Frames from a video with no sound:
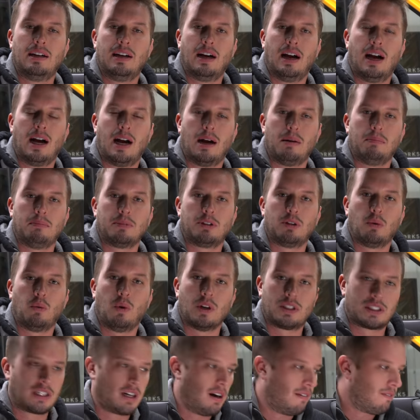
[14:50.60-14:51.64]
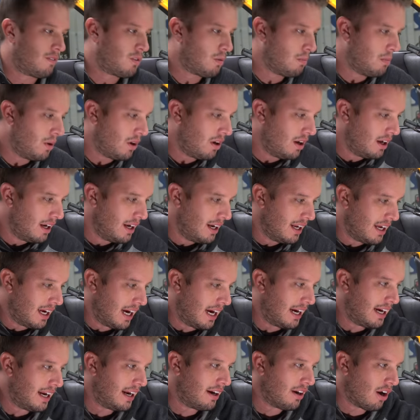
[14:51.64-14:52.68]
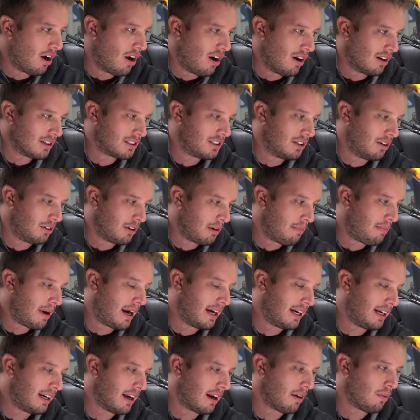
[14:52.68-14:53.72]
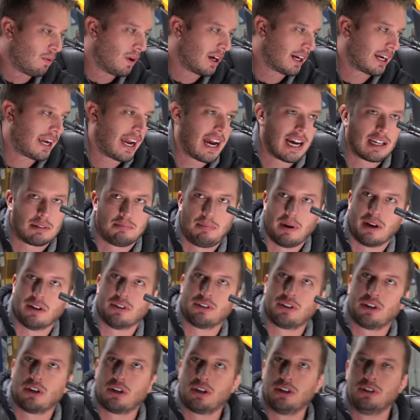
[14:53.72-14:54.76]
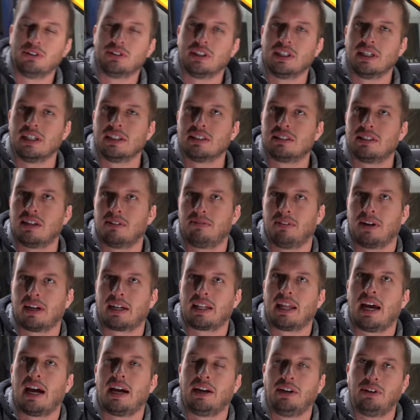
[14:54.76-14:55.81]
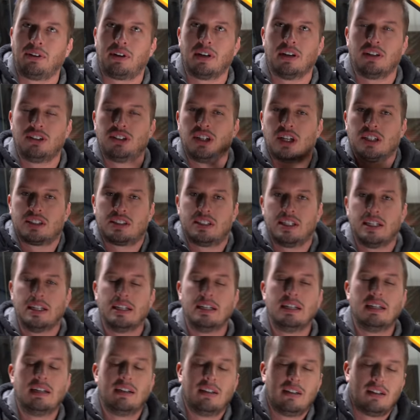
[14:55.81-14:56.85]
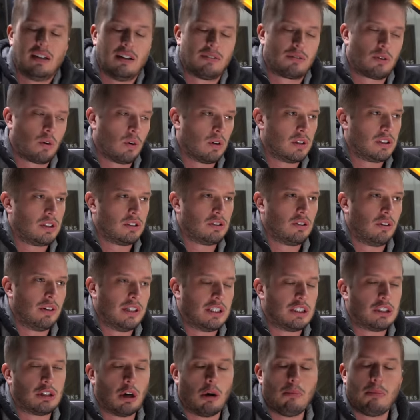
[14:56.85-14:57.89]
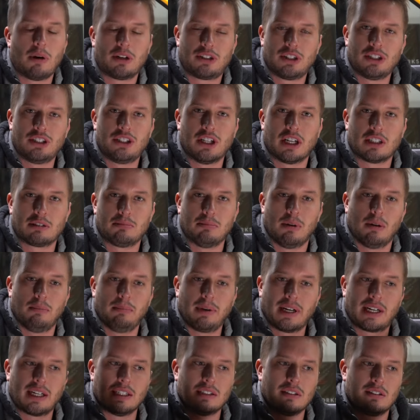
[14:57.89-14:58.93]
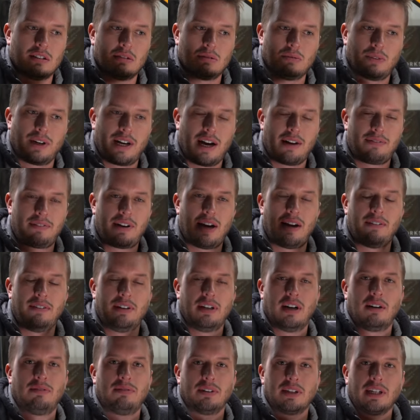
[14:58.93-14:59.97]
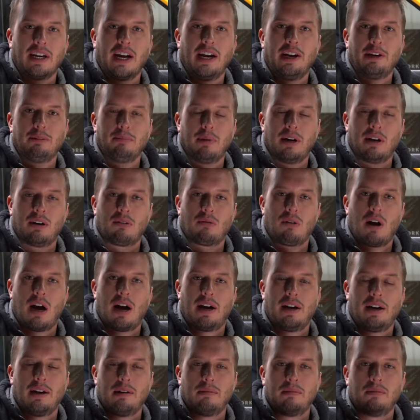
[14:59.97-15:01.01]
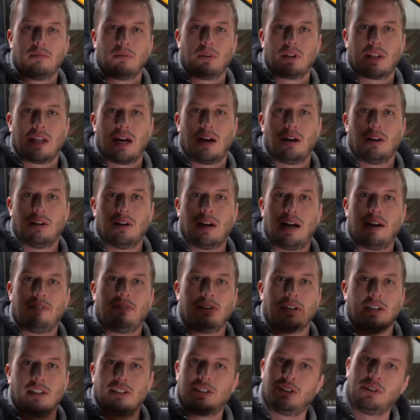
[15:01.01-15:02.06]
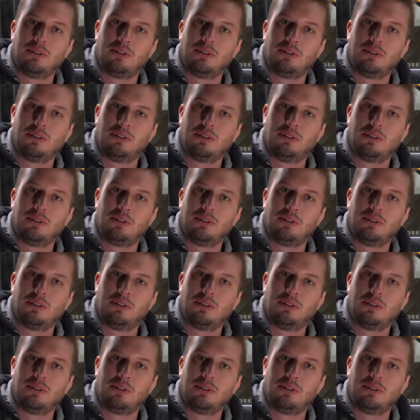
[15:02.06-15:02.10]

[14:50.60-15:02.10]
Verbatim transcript: um, to what's comfortable. And then also depending on what gas pedal you're using and stuff like that, you can adjust it. Of course, there's only so much adjustment because we have to have enough engagement in a rod end without having it